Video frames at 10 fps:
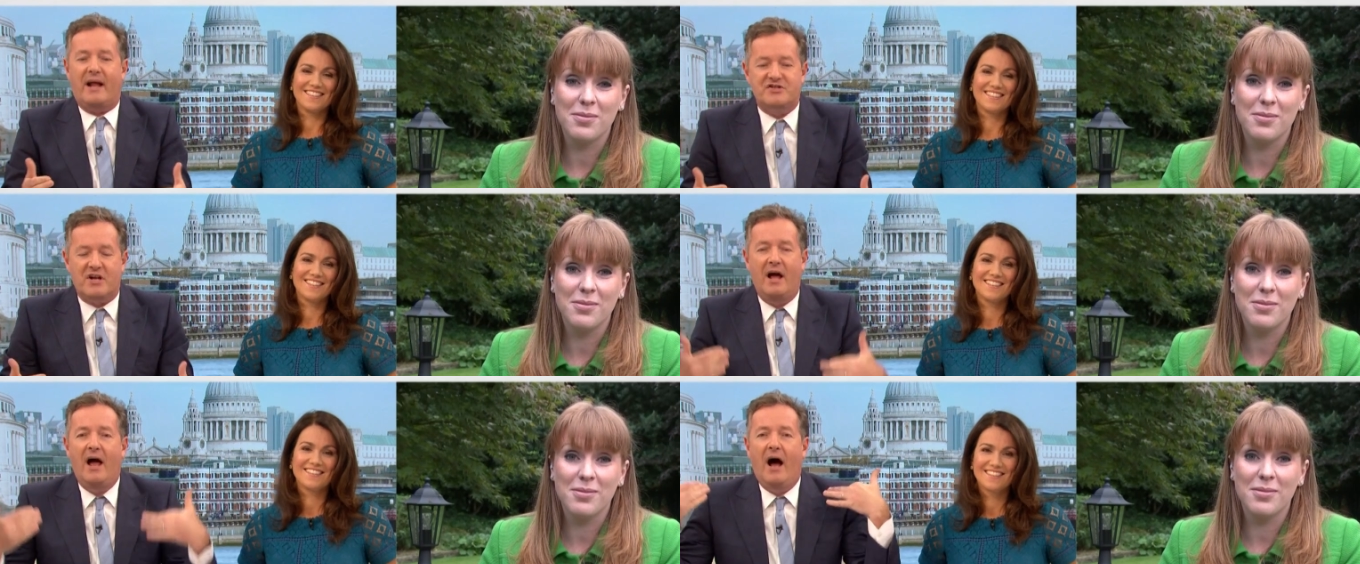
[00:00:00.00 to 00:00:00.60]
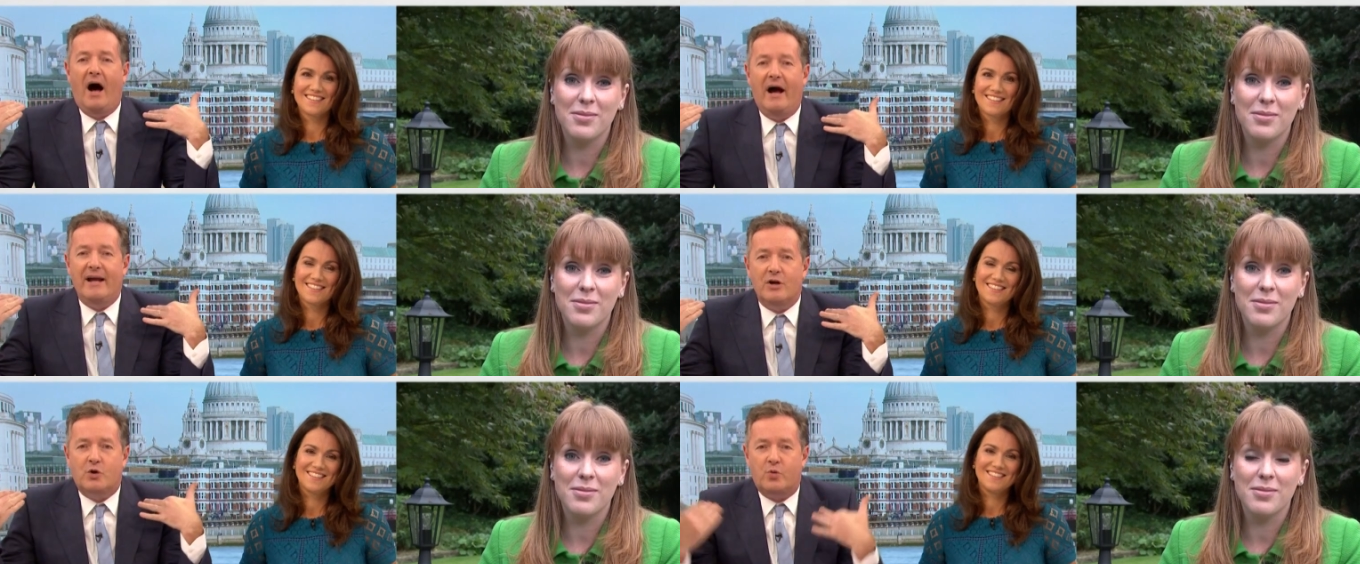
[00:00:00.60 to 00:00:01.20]
Speaker 1: Angela.
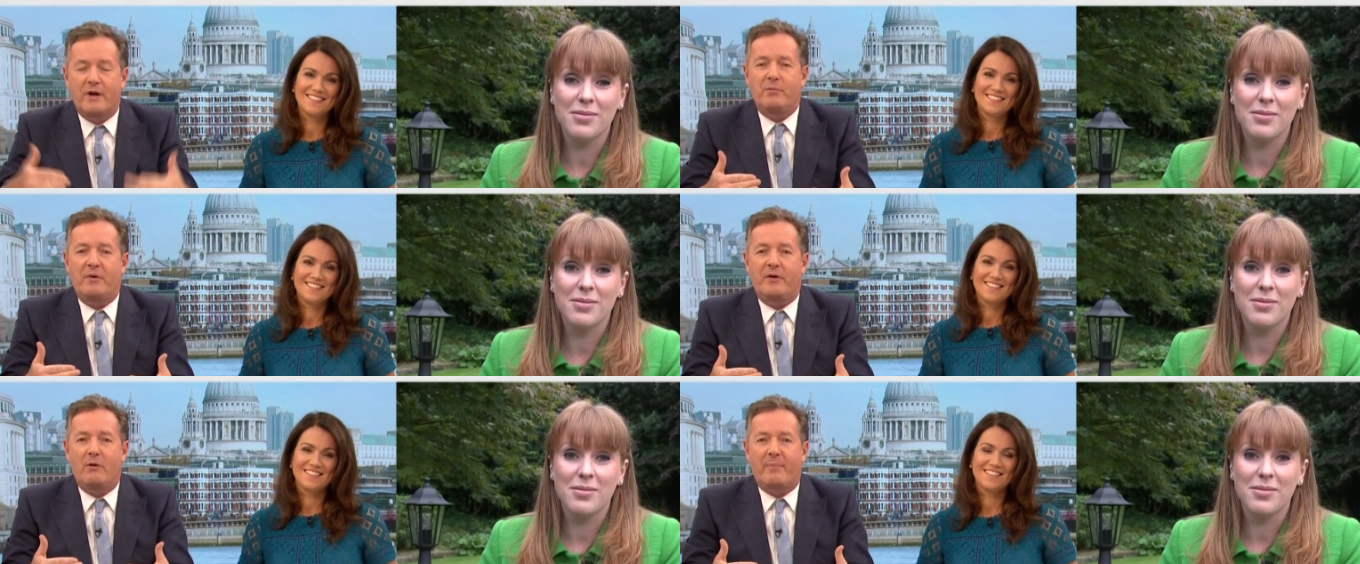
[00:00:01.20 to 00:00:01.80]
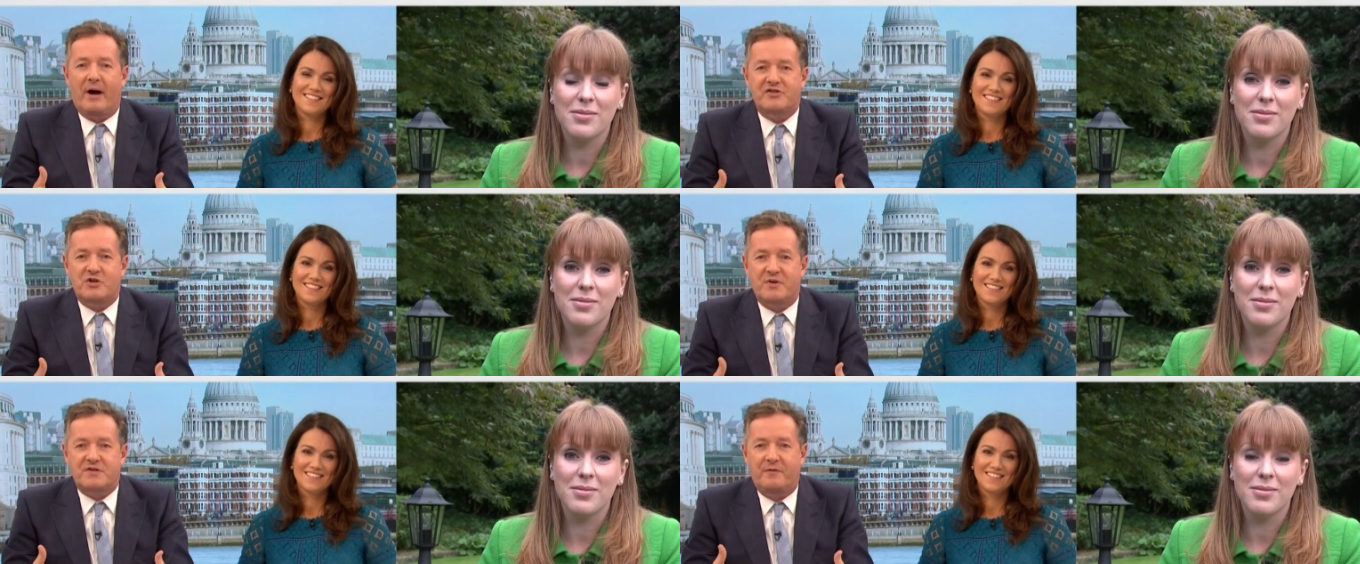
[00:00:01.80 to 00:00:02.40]
I agree with you about
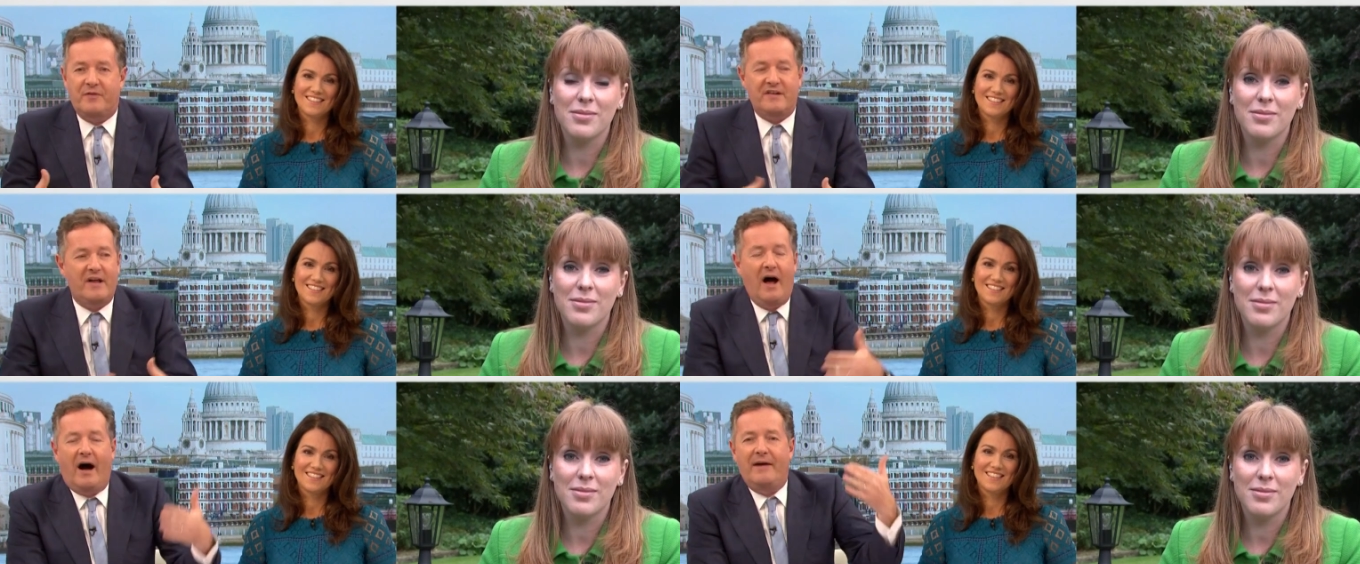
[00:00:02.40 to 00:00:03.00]
tuition fees.